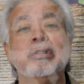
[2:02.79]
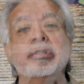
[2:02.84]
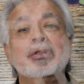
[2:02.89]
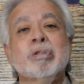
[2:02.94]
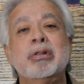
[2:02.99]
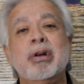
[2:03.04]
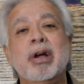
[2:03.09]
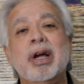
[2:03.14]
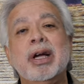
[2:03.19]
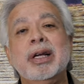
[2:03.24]

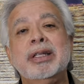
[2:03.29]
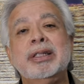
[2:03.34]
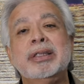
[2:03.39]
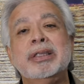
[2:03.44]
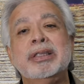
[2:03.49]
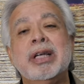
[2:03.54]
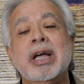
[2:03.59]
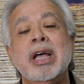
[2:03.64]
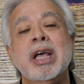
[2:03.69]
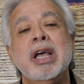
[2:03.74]

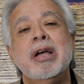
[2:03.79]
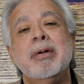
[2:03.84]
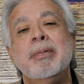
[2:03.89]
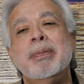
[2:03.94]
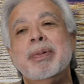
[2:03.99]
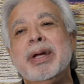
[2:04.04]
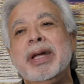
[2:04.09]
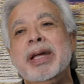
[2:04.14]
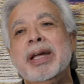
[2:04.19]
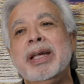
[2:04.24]
Christ.
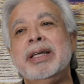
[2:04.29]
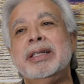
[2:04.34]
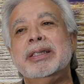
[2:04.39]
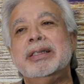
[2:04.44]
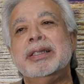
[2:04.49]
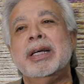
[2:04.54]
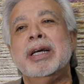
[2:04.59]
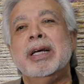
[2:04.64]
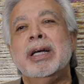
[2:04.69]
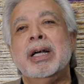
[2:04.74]

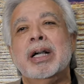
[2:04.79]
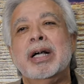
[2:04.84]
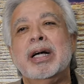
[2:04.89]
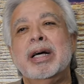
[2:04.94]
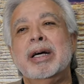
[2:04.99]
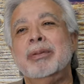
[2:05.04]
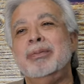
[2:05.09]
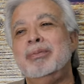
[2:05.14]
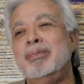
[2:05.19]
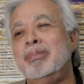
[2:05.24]
Peace.
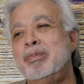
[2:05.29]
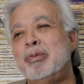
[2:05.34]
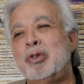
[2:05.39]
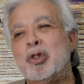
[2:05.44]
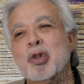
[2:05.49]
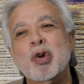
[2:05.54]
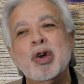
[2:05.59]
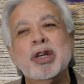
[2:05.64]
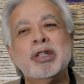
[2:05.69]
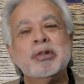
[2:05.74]
Uh,
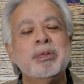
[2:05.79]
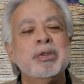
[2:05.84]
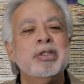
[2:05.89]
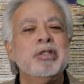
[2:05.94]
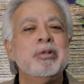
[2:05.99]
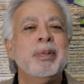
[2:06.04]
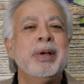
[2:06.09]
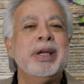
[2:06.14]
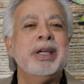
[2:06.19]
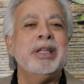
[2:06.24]

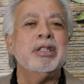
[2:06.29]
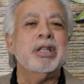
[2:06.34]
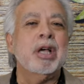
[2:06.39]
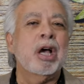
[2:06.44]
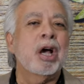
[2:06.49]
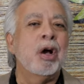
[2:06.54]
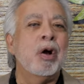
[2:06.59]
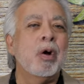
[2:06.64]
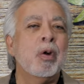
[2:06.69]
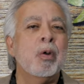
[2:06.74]
Christmas means
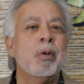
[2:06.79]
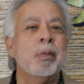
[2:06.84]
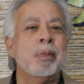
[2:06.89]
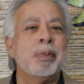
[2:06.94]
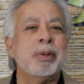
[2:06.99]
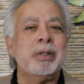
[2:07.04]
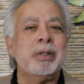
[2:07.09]
hope.